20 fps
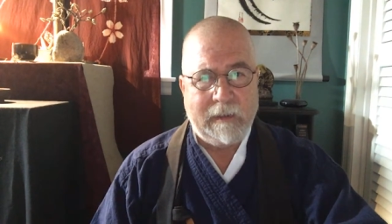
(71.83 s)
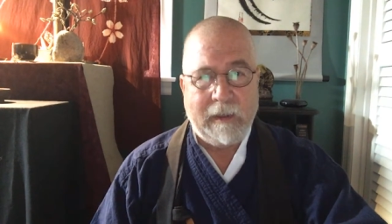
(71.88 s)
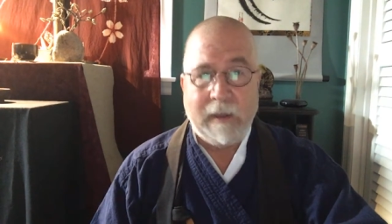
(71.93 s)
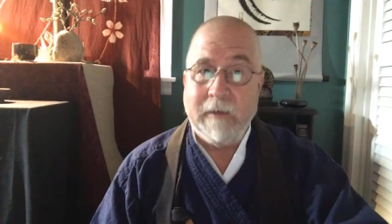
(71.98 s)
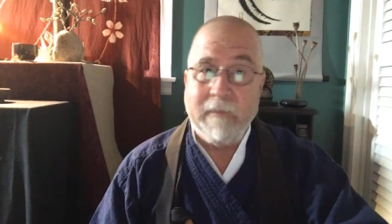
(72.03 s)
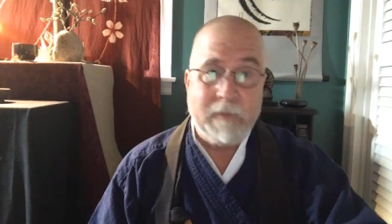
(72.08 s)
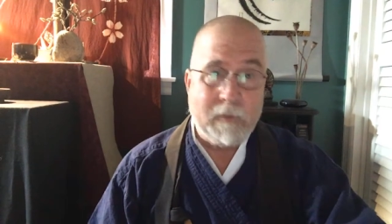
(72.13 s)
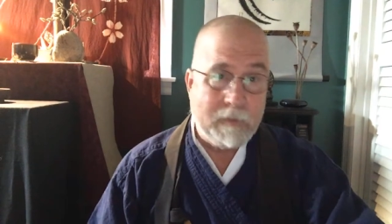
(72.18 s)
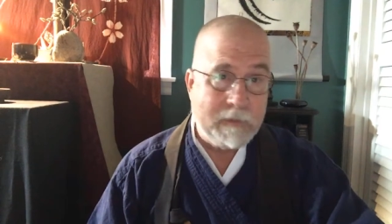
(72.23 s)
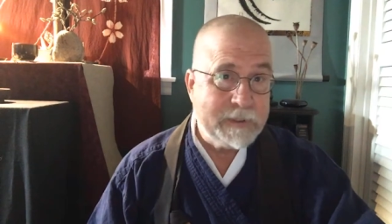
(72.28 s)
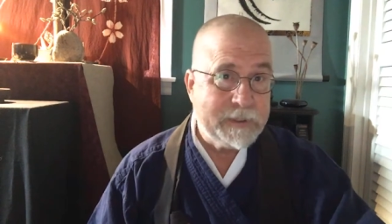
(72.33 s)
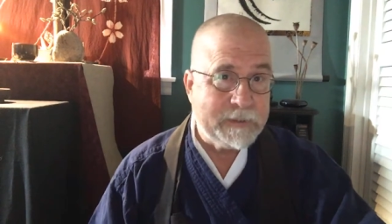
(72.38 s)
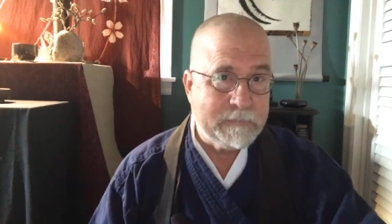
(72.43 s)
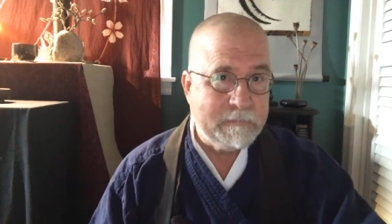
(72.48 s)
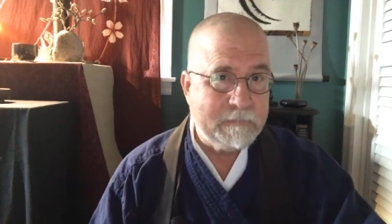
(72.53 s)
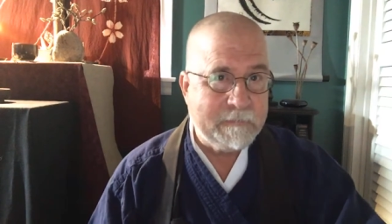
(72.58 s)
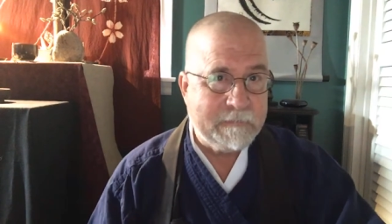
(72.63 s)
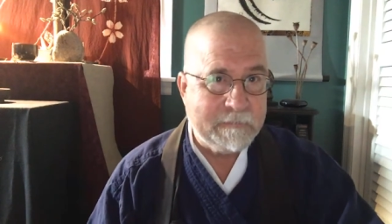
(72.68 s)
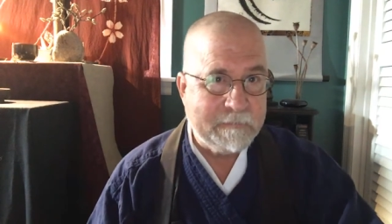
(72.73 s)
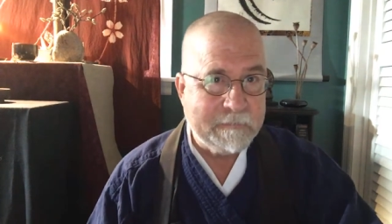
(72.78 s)
And of course,
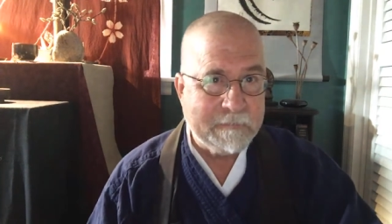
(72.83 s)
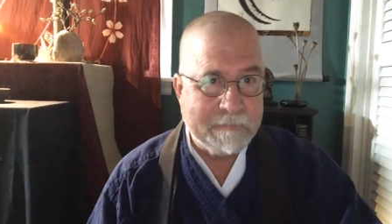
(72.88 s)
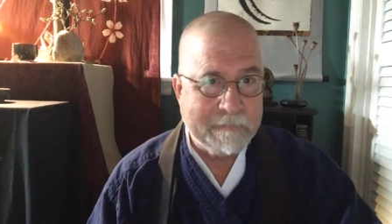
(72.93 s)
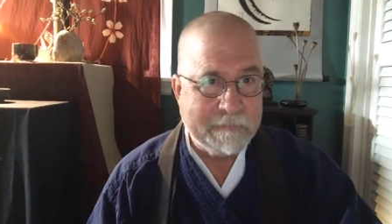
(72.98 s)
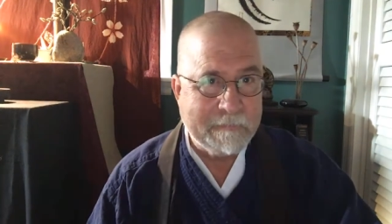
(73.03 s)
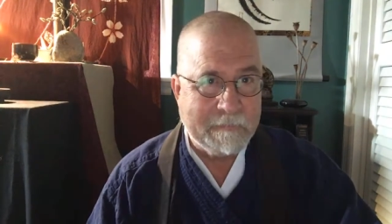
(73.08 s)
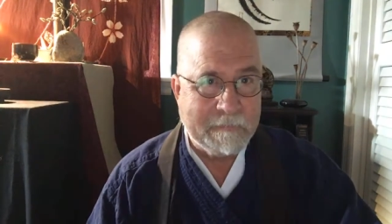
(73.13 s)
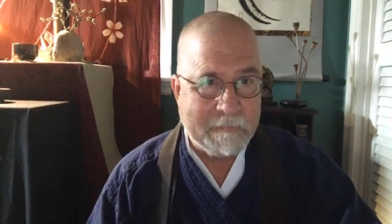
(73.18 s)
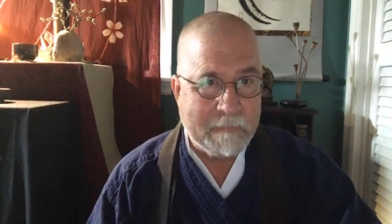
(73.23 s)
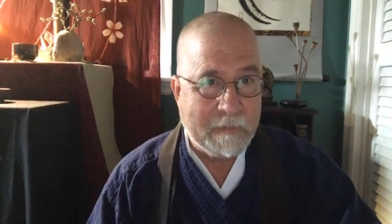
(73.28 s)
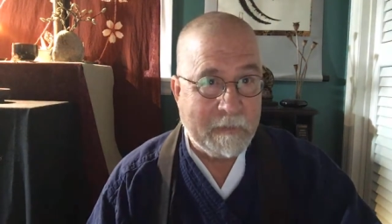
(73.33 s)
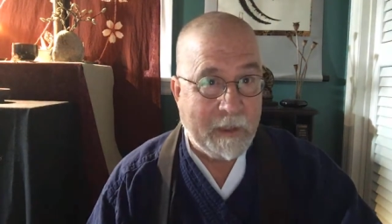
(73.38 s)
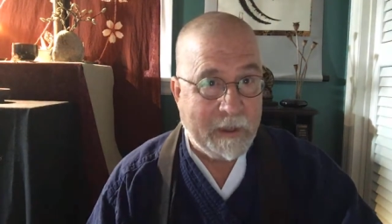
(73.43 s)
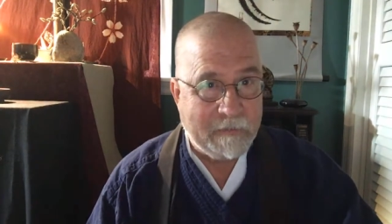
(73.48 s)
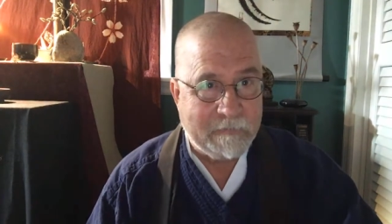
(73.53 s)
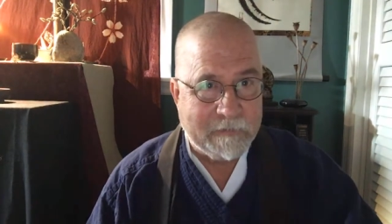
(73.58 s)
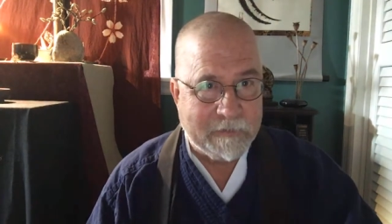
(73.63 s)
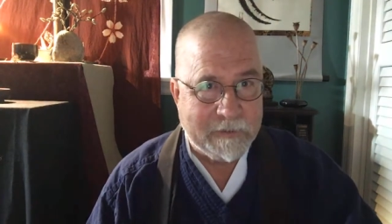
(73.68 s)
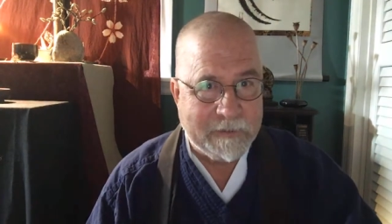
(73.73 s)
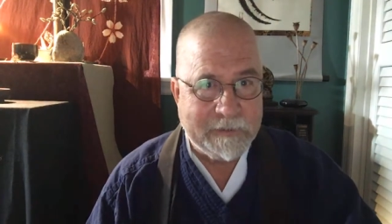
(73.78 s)

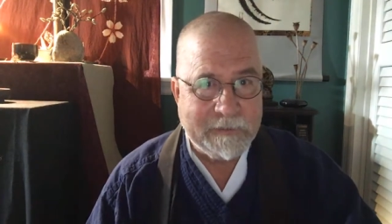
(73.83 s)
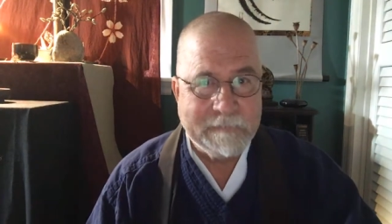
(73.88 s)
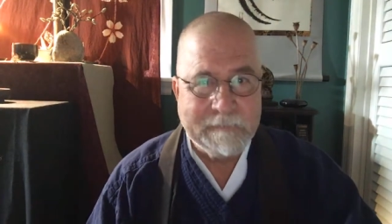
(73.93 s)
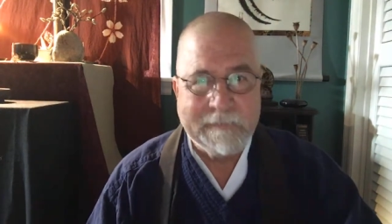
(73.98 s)
thankfully,